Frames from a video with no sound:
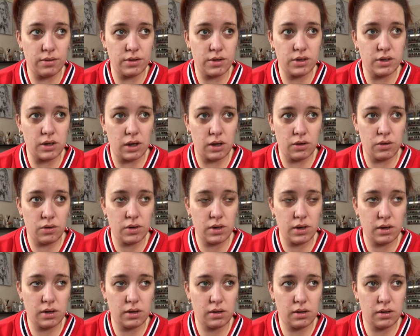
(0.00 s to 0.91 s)
So
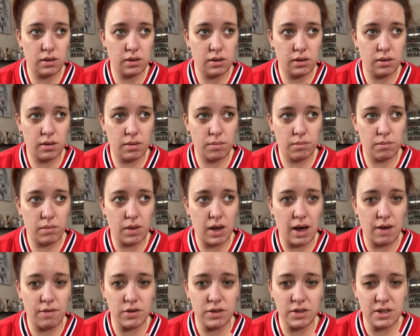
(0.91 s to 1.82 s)

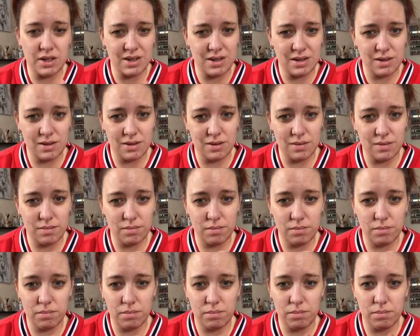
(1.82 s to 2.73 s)
having to
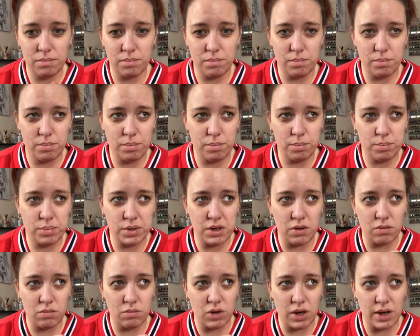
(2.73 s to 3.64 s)
be
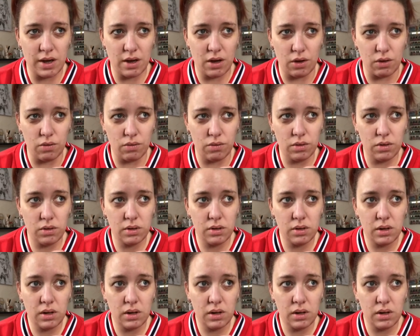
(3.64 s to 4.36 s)
on my own